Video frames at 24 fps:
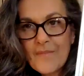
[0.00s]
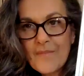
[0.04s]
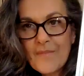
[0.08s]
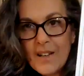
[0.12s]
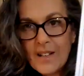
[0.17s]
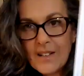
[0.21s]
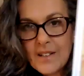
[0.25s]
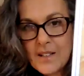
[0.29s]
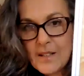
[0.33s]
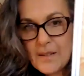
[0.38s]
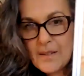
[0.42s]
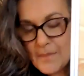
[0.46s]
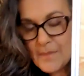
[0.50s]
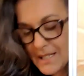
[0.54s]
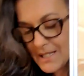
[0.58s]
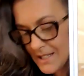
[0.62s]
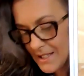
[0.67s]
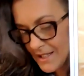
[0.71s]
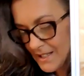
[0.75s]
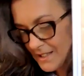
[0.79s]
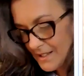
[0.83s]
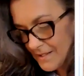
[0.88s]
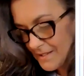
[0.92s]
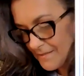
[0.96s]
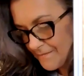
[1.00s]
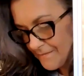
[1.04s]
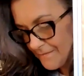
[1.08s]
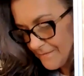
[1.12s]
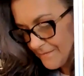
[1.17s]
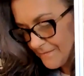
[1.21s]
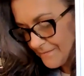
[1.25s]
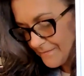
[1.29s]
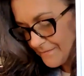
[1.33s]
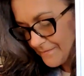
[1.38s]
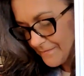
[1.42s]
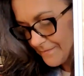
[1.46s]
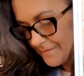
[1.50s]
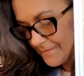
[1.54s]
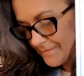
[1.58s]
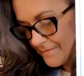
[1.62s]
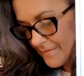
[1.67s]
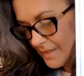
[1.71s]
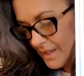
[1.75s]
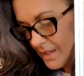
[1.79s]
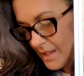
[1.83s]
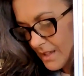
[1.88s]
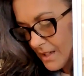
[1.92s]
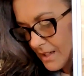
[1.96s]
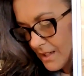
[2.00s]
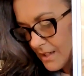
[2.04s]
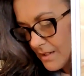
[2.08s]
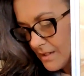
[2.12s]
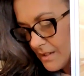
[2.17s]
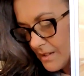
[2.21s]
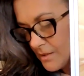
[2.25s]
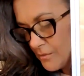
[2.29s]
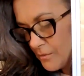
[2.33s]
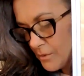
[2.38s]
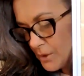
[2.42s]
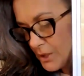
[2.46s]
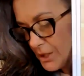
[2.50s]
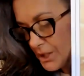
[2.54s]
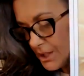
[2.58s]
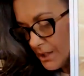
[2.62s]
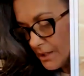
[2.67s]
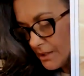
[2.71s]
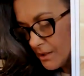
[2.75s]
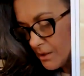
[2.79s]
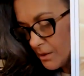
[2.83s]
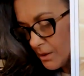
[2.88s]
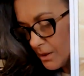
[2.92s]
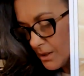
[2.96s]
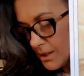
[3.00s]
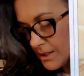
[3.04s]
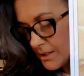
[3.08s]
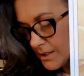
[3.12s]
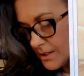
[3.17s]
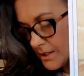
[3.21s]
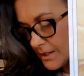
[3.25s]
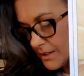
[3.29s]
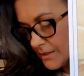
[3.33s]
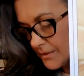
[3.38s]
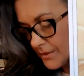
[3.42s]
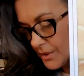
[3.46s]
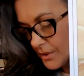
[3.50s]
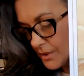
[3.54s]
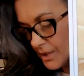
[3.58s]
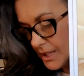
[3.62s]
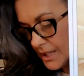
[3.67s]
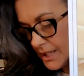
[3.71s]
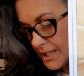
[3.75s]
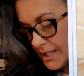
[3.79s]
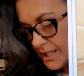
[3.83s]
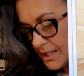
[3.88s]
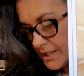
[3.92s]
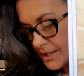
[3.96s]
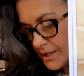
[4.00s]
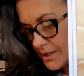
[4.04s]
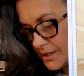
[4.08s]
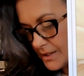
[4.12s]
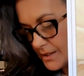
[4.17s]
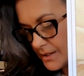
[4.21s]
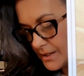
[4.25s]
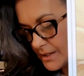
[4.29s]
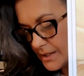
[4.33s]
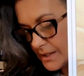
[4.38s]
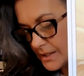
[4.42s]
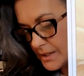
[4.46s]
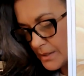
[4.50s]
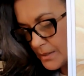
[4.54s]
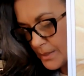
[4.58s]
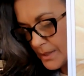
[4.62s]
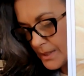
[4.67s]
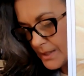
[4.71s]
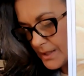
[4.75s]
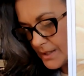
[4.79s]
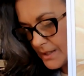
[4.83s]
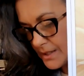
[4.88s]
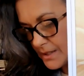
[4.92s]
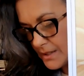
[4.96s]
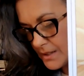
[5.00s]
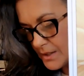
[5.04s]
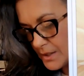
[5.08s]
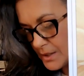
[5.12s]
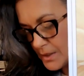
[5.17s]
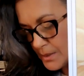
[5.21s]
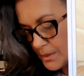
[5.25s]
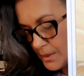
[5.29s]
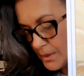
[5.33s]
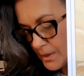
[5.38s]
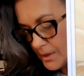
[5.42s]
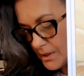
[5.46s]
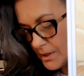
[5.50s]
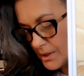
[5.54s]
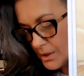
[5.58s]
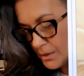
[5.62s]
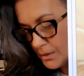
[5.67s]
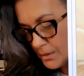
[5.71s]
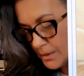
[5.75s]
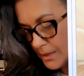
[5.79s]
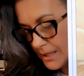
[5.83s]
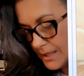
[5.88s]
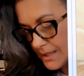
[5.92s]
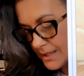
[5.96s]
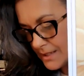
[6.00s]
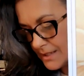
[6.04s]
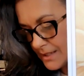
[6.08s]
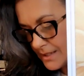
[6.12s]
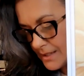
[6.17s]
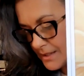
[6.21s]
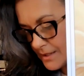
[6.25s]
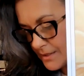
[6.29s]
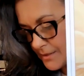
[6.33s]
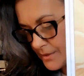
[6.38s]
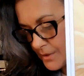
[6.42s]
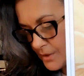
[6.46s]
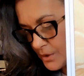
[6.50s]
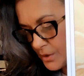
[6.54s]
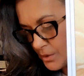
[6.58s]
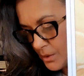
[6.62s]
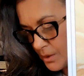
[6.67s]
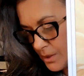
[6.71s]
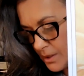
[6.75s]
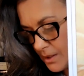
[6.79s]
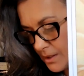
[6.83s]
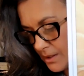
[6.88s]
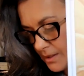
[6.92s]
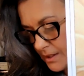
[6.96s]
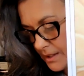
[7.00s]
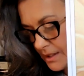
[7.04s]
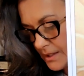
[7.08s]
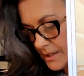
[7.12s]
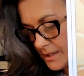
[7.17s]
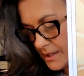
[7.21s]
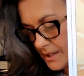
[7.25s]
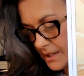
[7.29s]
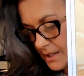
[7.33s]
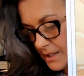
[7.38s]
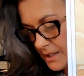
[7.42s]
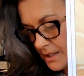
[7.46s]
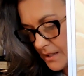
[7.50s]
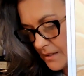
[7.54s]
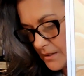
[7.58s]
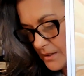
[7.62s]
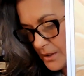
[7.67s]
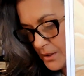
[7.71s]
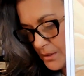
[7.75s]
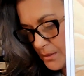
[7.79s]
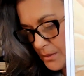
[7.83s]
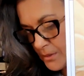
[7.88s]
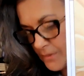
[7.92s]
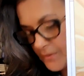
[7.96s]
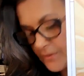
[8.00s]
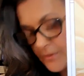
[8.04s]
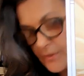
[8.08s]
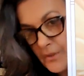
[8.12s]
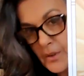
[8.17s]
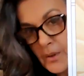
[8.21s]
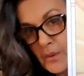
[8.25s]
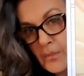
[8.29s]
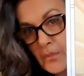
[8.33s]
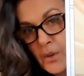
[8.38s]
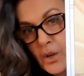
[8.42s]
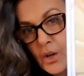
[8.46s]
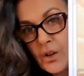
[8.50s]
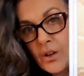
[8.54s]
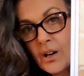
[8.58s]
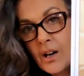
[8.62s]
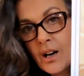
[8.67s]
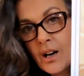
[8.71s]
I'll come back to that. Enriching the quality of your connections, expressing spiritual blessings of goodwill and encouragement from your